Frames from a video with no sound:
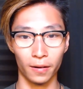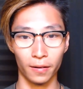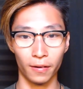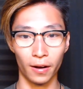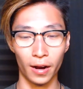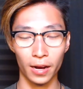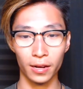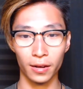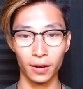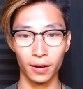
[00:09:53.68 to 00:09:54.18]

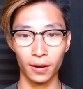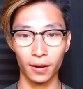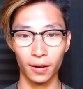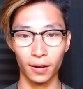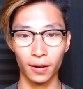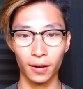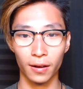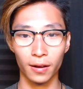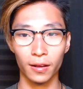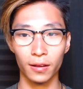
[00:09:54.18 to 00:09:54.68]
Right?
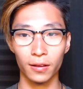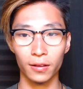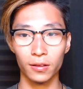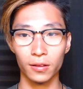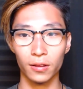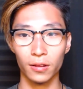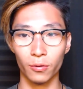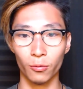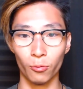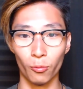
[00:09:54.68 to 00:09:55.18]

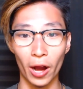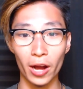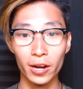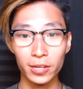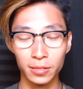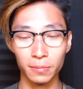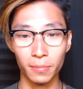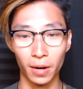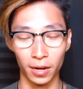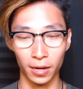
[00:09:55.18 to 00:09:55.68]
Where
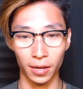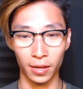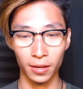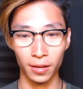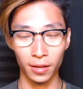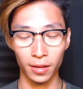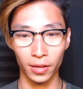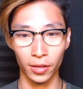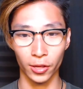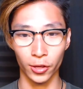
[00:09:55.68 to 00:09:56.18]
is the
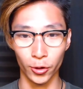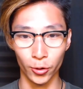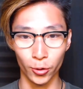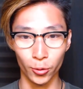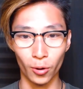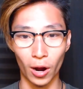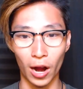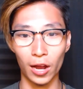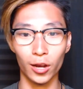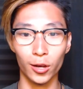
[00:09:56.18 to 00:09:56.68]
money?
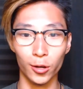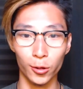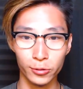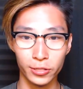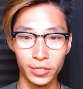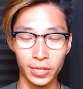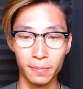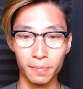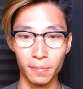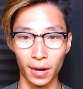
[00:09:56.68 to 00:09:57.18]
you are
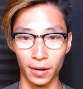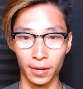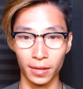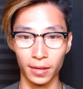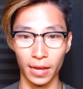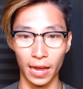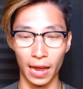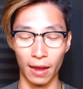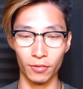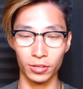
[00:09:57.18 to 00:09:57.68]
losing
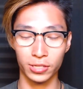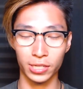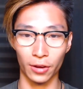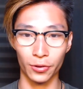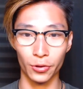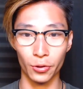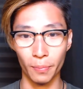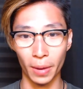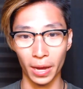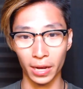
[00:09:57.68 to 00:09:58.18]
money every time
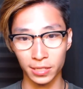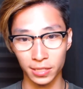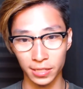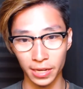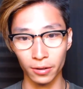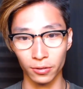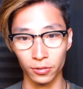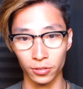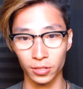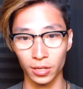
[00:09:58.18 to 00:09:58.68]
you make
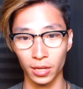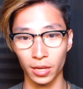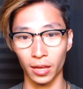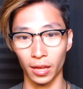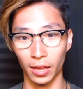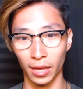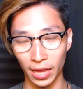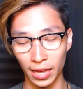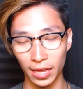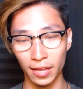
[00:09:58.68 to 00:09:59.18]
sales
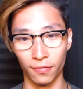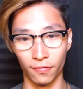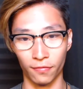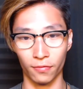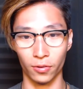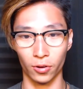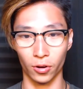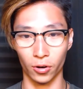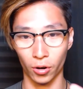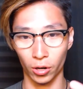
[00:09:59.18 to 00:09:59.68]
if
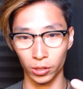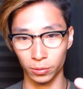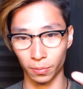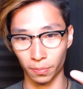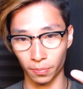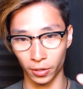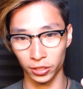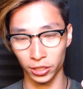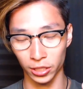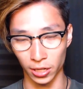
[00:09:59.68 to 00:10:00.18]
your cost
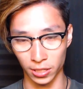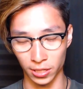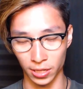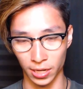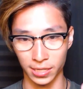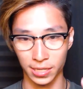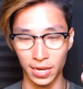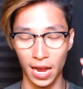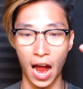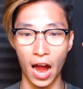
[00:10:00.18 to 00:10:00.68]
of purchase
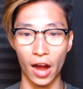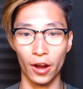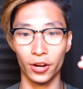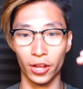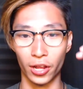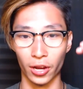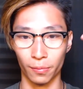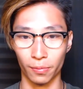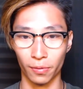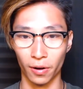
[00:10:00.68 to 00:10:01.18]
is higher
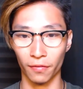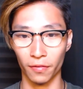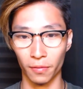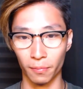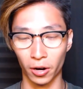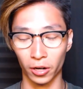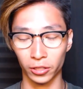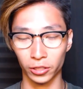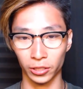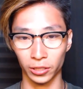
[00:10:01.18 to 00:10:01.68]
than your profit
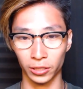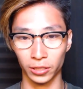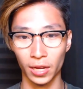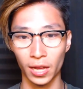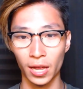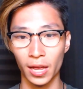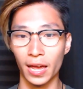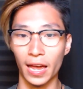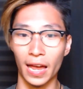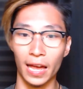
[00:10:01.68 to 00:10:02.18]
margins.
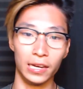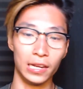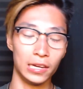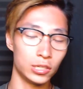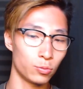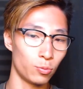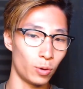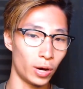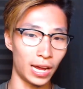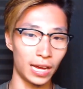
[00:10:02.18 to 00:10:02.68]
And that
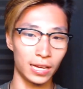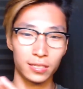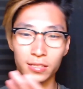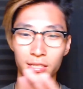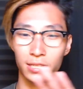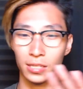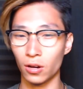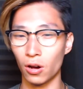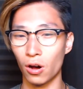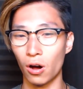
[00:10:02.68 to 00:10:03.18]
is what I
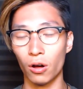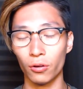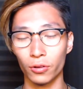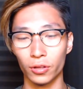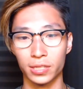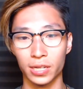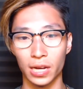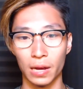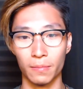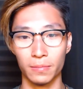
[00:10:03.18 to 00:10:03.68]
see all the
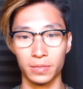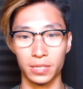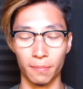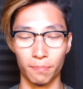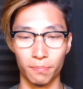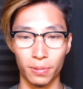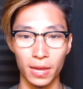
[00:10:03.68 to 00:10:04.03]
time, is that